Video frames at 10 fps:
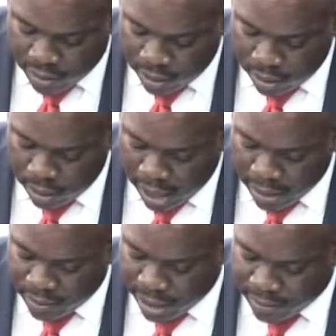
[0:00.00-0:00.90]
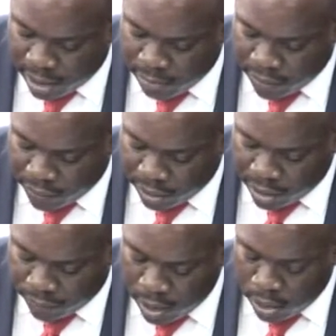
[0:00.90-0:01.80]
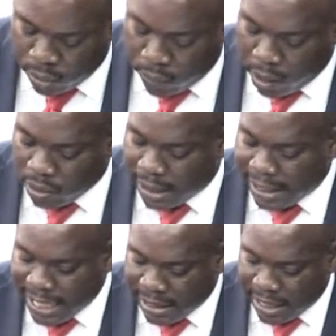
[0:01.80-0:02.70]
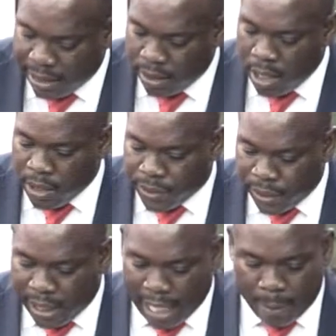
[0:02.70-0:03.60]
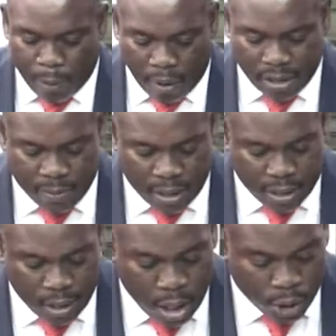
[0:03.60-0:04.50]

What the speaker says: sir, at September 30th, 2019, stood at approximately